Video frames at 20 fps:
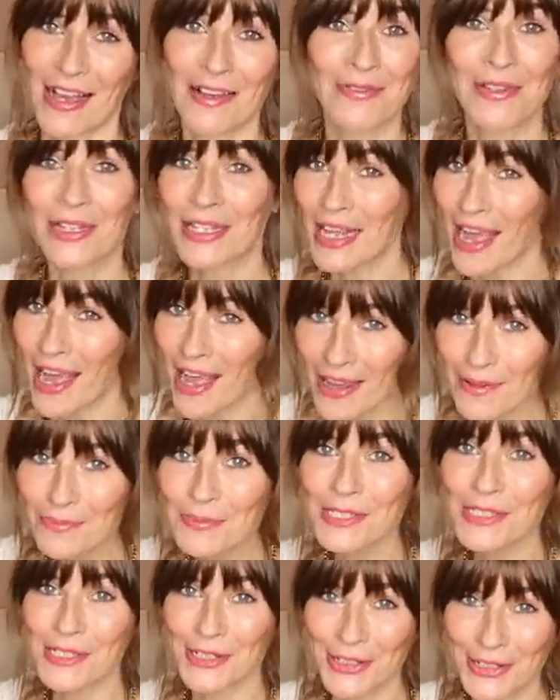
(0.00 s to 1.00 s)
I mean,
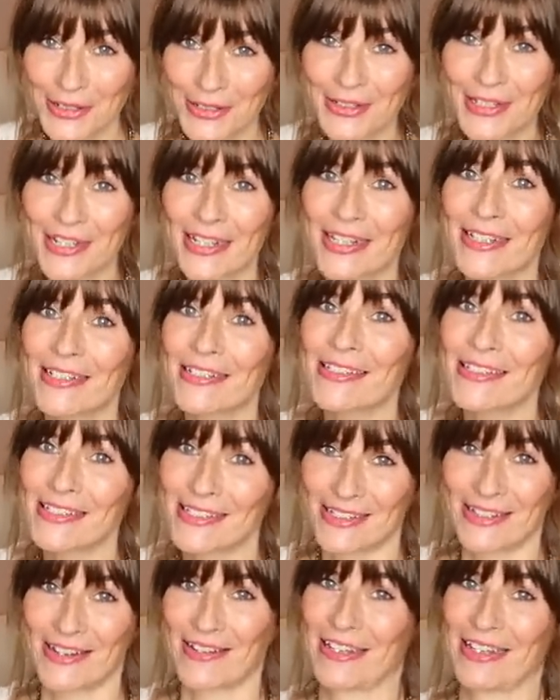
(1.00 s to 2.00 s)
absolutely
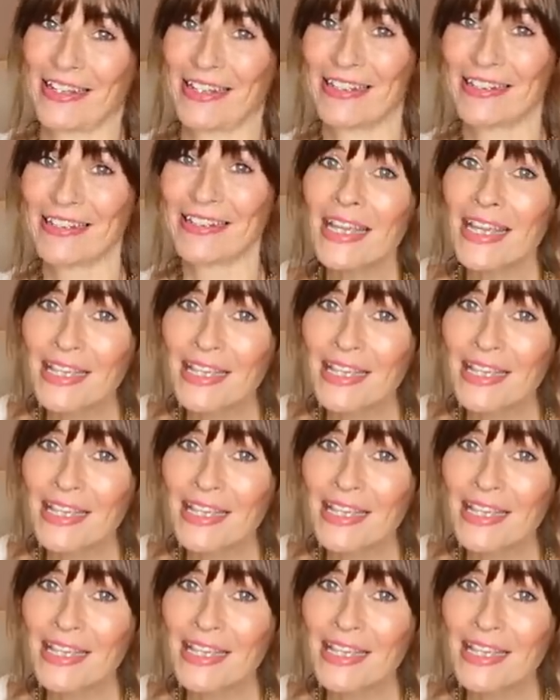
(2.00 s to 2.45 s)
stunning.